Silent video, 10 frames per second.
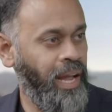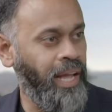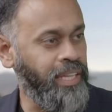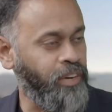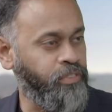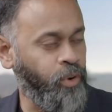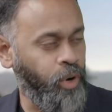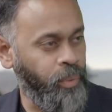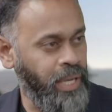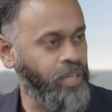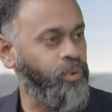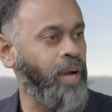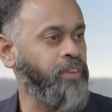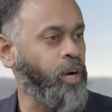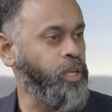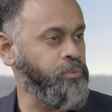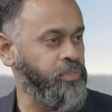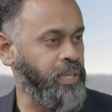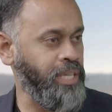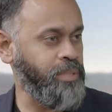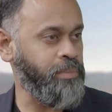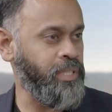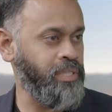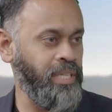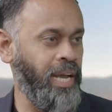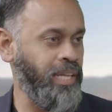and therefore we can drive outcomes for customers,